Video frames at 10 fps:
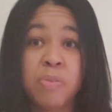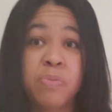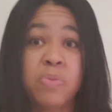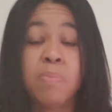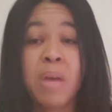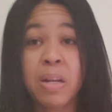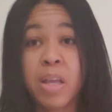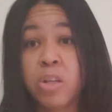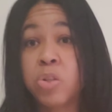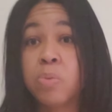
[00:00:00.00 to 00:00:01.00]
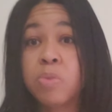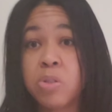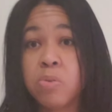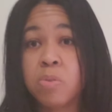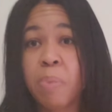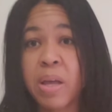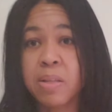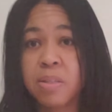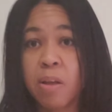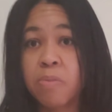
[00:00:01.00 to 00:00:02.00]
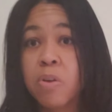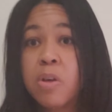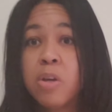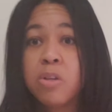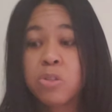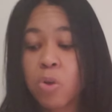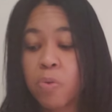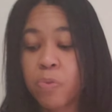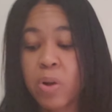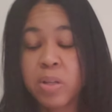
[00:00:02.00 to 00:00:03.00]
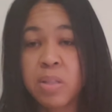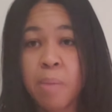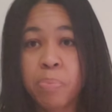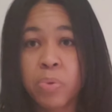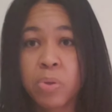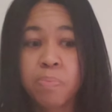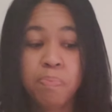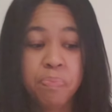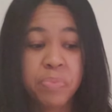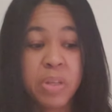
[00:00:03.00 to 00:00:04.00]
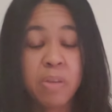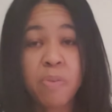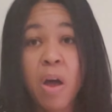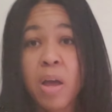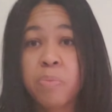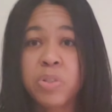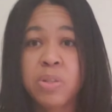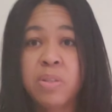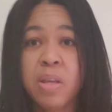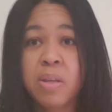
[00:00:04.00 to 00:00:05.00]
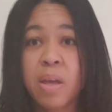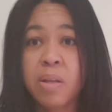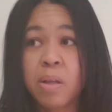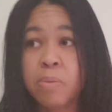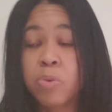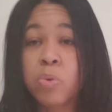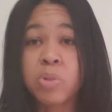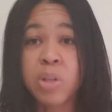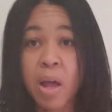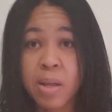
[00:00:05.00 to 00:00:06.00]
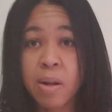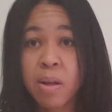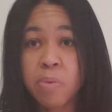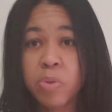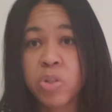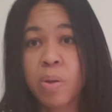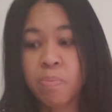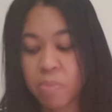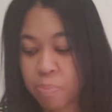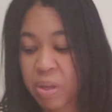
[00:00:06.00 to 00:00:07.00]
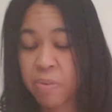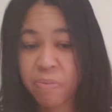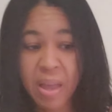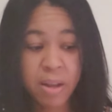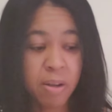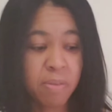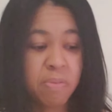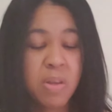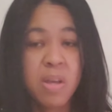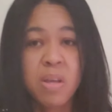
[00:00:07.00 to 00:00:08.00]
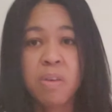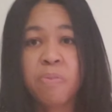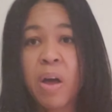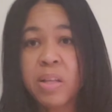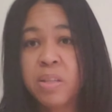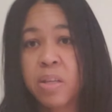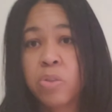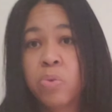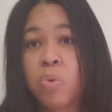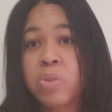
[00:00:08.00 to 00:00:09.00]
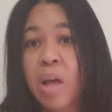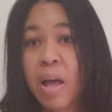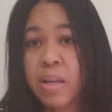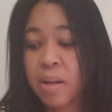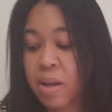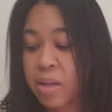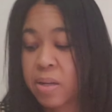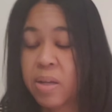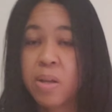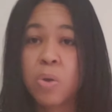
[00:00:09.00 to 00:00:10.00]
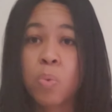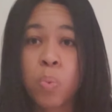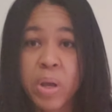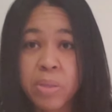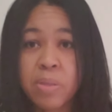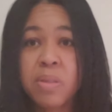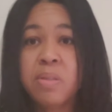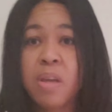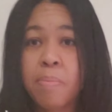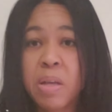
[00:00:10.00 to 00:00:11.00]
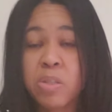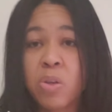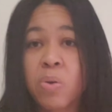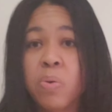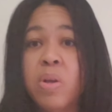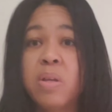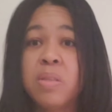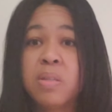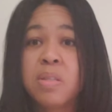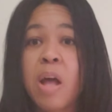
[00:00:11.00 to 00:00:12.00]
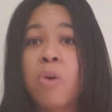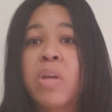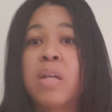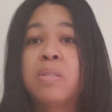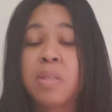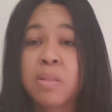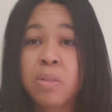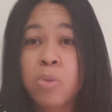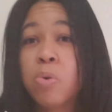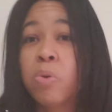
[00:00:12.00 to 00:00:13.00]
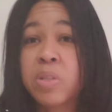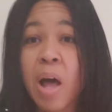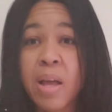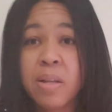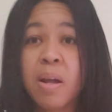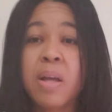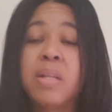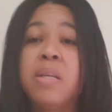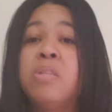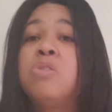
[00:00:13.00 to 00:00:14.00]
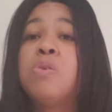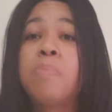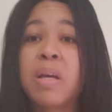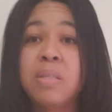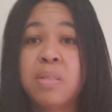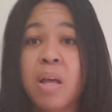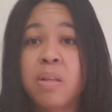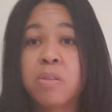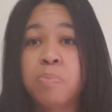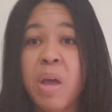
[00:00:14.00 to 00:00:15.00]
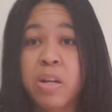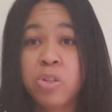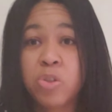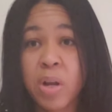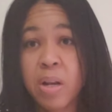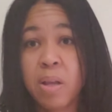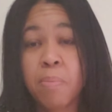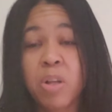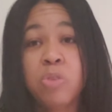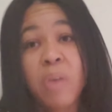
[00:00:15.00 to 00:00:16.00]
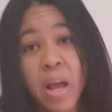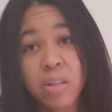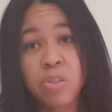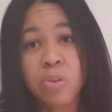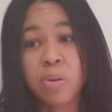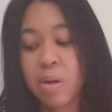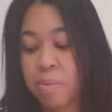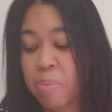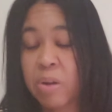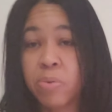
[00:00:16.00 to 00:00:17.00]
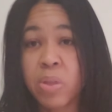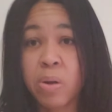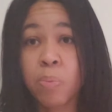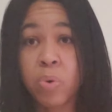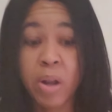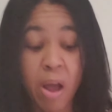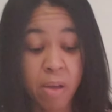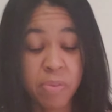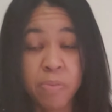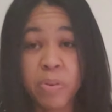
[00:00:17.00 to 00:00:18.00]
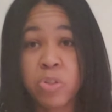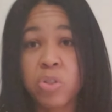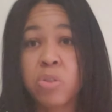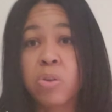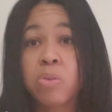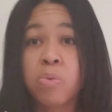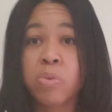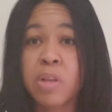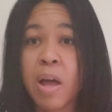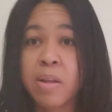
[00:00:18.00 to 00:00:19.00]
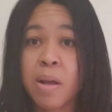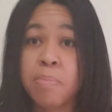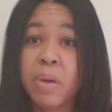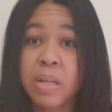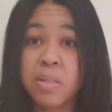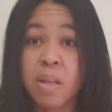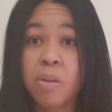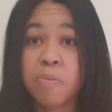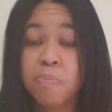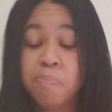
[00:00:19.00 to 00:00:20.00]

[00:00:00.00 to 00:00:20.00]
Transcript: if the medication was used by itself. So for example, if I was to take Lugol's iodine, which I'm a big fan of, if I take Lugol's iodine with the DMSO, this now gets the Lugol's iodine into my cells, penetrating much faster and better than it would have if I just took Lugol's iodine by itself.